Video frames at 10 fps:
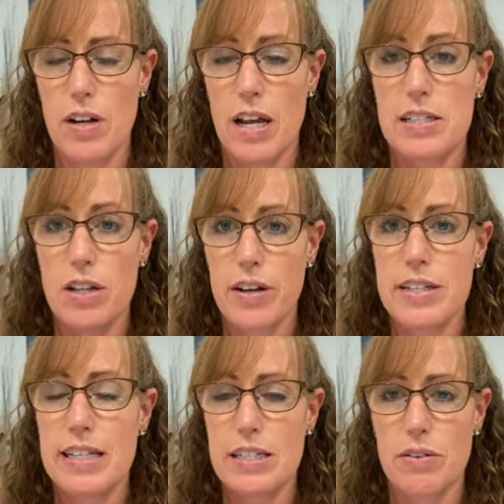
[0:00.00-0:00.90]
as long as
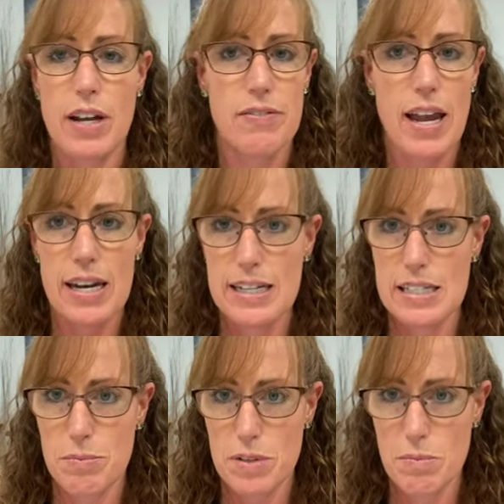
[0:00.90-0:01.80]
they don't have any
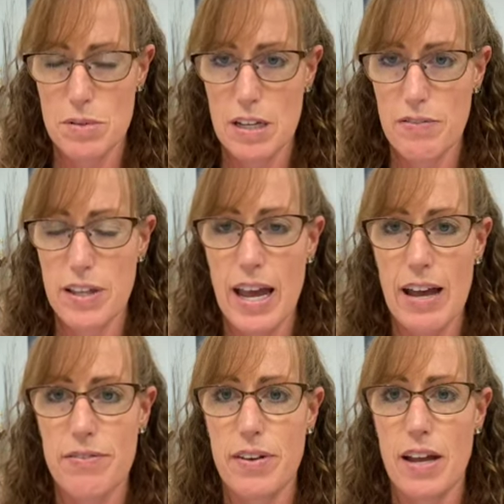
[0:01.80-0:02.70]
symptoms, if they
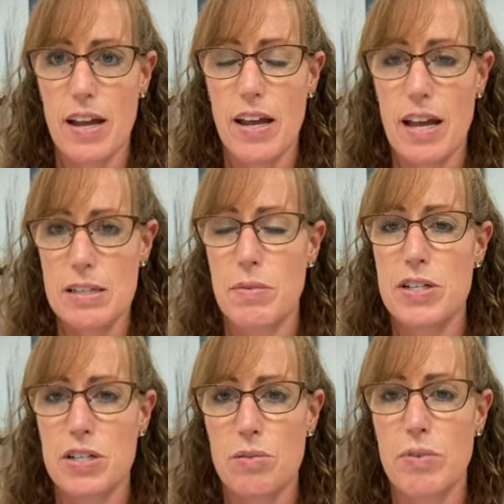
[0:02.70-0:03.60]
have as much
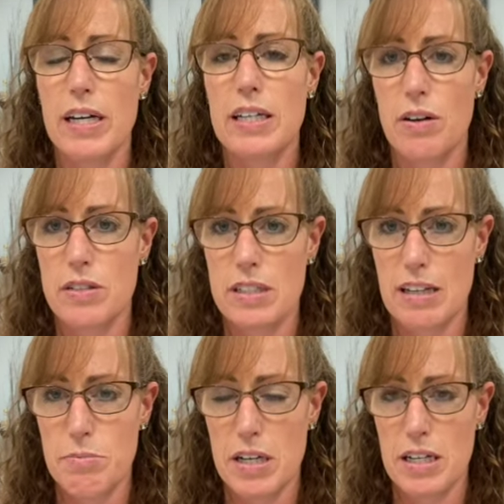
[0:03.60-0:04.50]
as a runny nose and
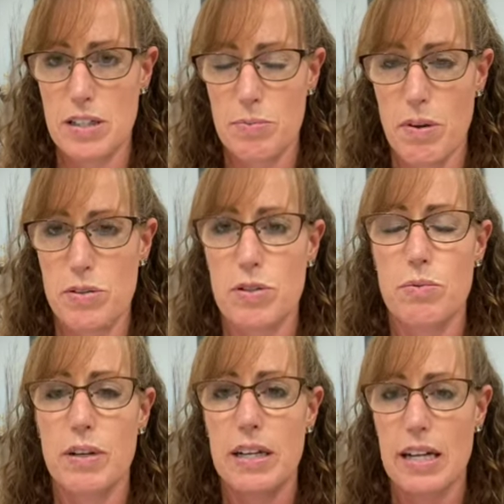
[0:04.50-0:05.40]
they've been exposed,
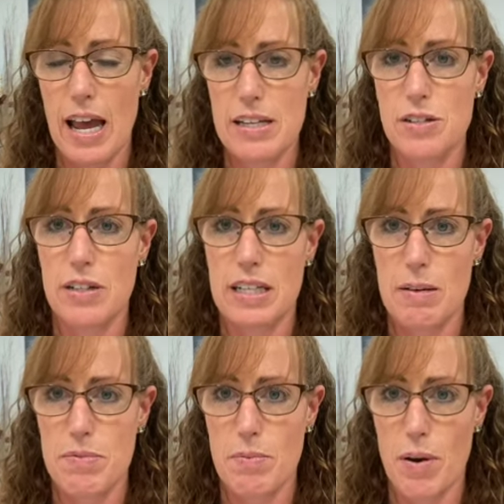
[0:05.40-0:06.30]
we ask you to
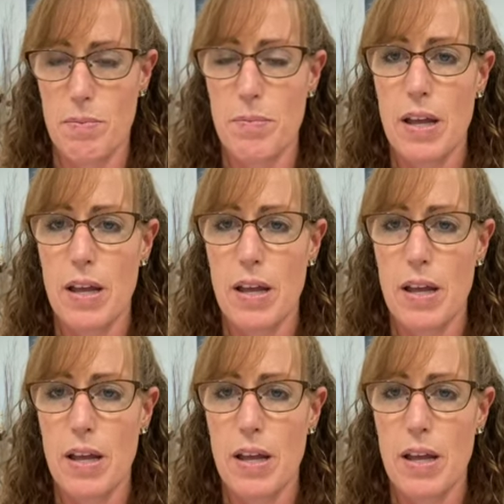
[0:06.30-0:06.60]
keep them home.